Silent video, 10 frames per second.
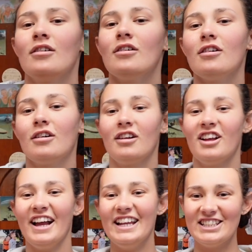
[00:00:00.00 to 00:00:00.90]

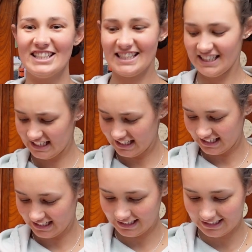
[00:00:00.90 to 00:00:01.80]
Oh, I just
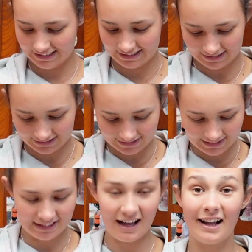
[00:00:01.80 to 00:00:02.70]

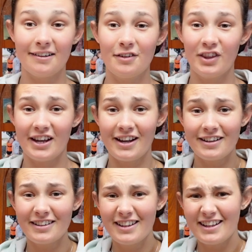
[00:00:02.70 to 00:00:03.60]
cleaned half of the
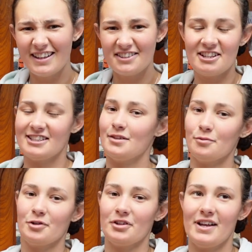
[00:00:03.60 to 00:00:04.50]
hull, just the
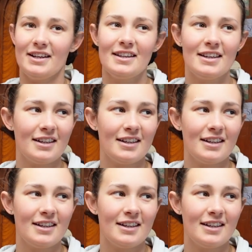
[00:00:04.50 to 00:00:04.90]
waterline,